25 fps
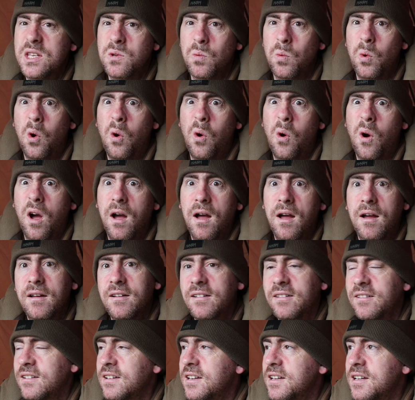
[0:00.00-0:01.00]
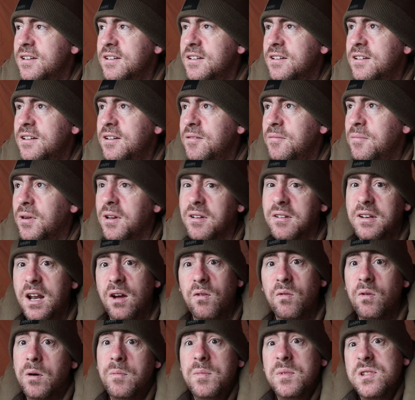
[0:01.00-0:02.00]
water, but
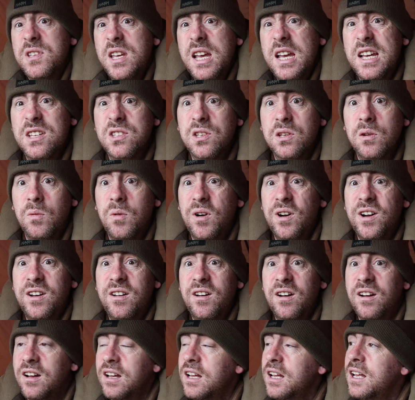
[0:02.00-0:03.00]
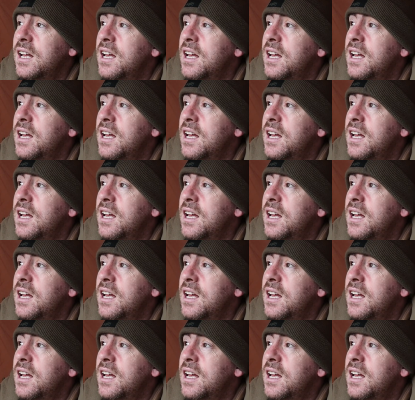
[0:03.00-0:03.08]
no one was there, so why not?